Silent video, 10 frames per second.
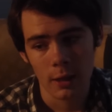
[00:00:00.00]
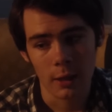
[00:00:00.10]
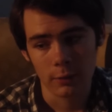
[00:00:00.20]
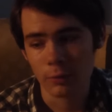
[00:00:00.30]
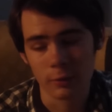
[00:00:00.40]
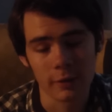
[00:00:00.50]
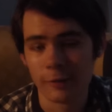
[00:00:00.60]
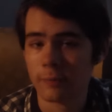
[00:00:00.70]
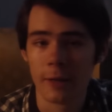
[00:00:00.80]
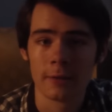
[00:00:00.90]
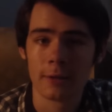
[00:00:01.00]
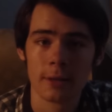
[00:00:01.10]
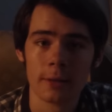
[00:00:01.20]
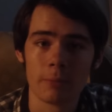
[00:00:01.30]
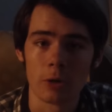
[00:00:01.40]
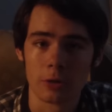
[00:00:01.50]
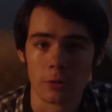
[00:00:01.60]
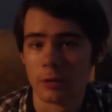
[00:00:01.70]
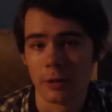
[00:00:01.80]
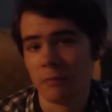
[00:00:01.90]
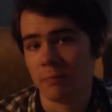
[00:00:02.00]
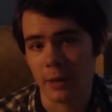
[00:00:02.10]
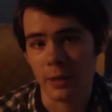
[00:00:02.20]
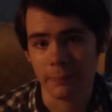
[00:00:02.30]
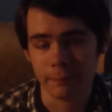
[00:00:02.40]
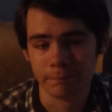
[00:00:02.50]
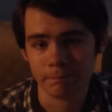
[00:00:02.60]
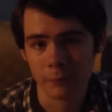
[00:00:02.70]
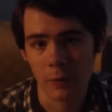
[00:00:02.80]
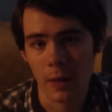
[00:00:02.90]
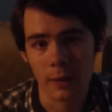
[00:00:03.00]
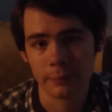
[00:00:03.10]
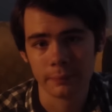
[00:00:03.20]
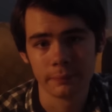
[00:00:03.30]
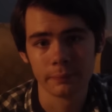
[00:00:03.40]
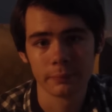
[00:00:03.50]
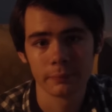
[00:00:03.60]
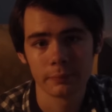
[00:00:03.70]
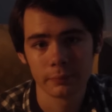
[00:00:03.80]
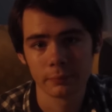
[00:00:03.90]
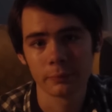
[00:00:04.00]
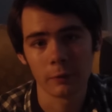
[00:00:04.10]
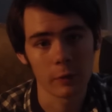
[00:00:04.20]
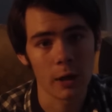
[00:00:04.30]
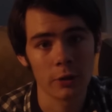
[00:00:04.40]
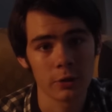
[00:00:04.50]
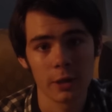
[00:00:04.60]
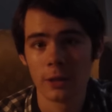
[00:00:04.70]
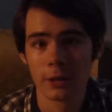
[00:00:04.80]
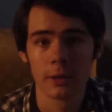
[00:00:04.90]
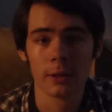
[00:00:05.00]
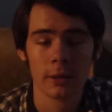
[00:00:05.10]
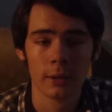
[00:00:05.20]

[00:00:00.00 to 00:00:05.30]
I don't think there's a better motto to live by than that. If you can't change it,